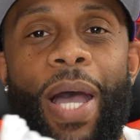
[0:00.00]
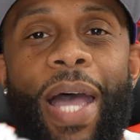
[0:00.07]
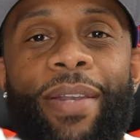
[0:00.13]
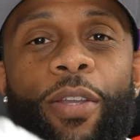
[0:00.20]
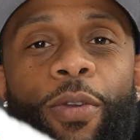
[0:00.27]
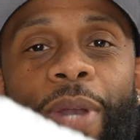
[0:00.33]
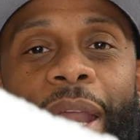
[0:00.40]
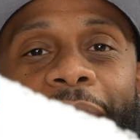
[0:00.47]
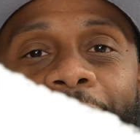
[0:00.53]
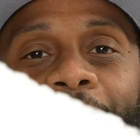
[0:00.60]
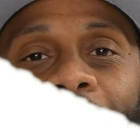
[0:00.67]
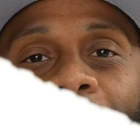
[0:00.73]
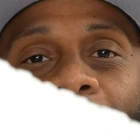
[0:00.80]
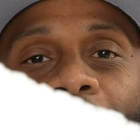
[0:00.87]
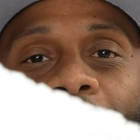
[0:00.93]
I do like
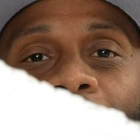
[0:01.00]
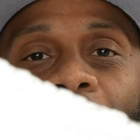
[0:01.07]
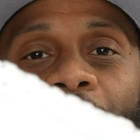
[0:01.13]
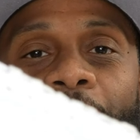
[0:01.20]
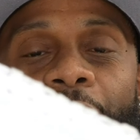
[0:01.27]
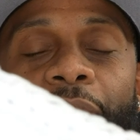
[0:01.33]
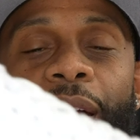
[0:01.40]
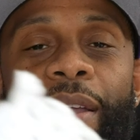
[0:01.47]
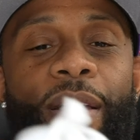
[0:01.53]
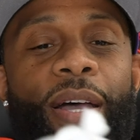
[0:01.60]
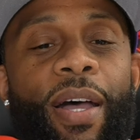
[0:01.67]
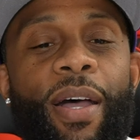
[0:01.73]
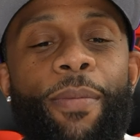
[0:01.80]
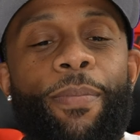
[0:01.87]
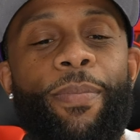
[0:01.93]
it.
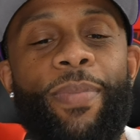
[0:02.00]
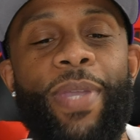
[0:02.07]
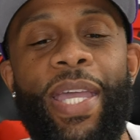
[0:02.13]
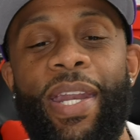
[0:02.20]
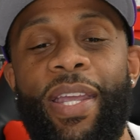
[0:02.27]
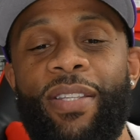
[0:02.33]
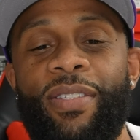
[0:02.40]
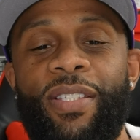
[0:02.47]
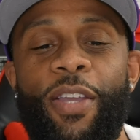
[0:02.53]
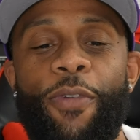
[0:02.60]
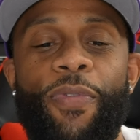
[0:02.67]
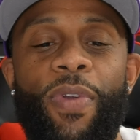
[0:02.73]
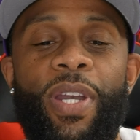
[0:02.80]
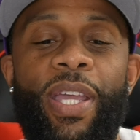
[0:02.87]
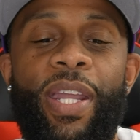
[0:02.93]
Um, it is
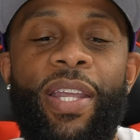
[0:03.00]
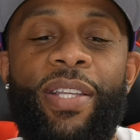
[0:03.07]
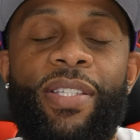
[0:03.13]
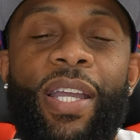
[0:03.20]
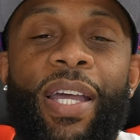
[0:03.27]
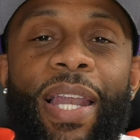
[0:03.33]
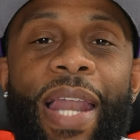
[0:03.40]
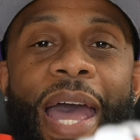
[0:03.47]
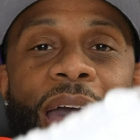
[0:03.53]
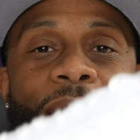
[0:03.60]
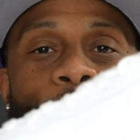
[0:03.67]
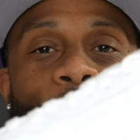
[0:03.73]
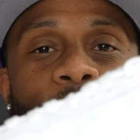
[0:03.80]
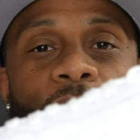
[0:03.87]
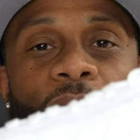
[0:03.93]
different. It is a
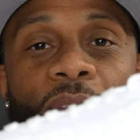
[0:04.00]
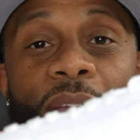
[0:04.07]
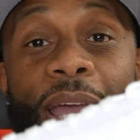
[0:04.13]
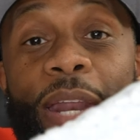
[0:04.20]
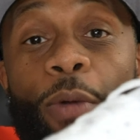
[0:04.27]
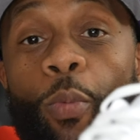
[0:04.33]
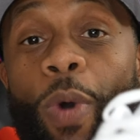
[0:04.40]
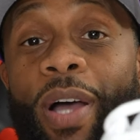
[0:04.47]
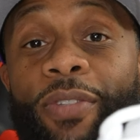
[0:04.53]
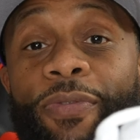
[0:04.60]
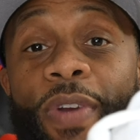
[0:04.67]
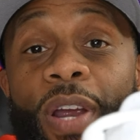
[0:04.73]
collab. It, it was